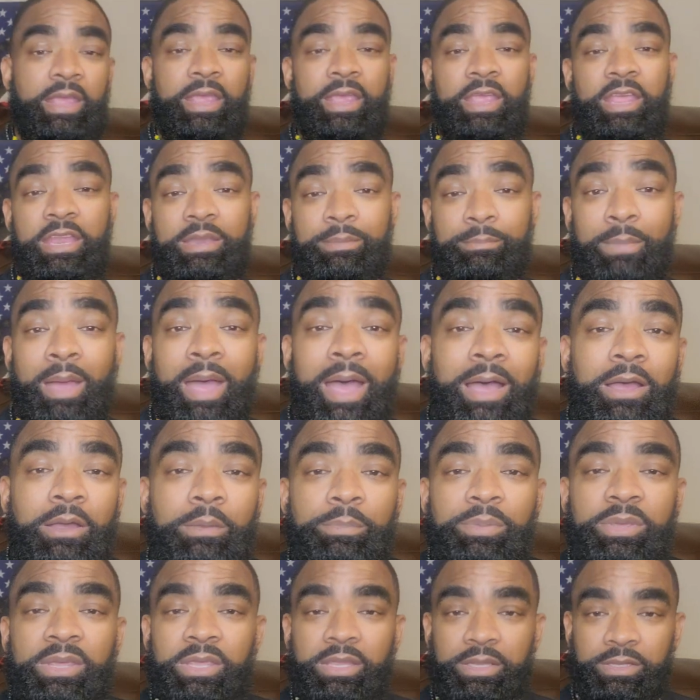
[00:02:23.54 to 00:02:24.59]
in my
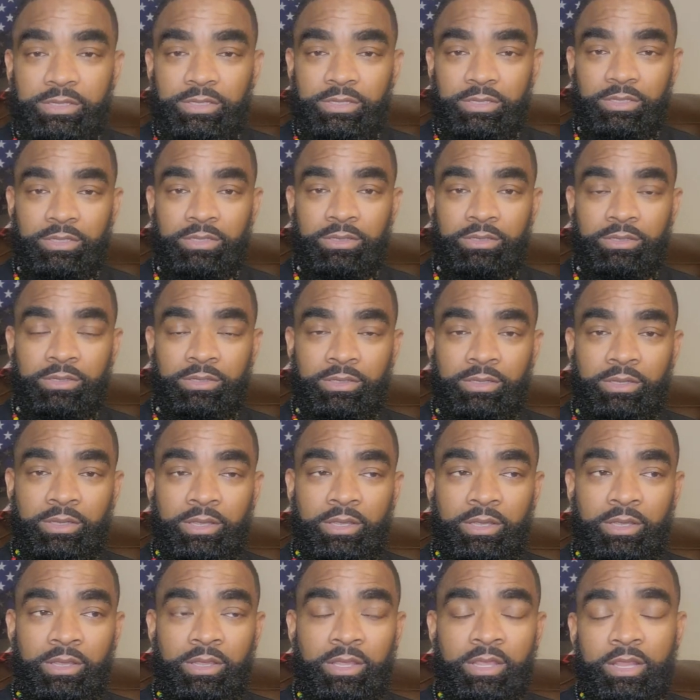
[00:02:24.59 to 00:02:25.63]
opinion,
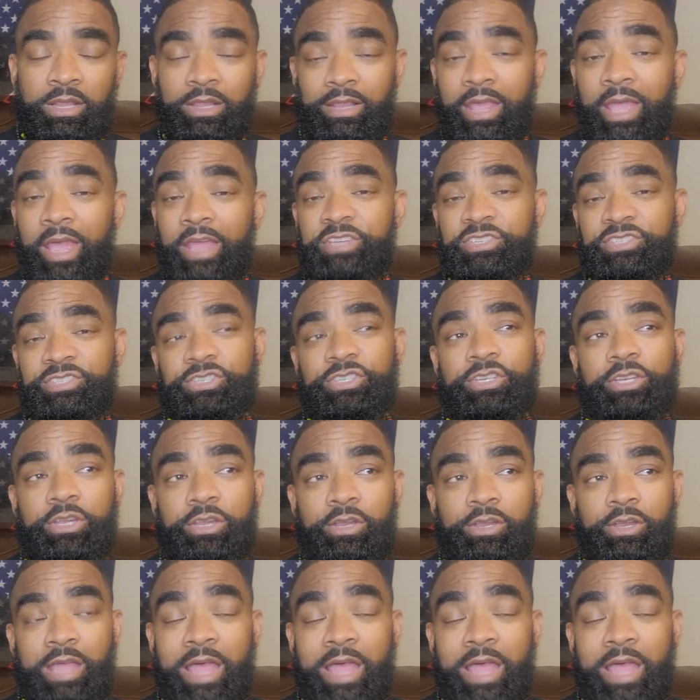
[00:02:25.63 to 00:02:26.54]
last year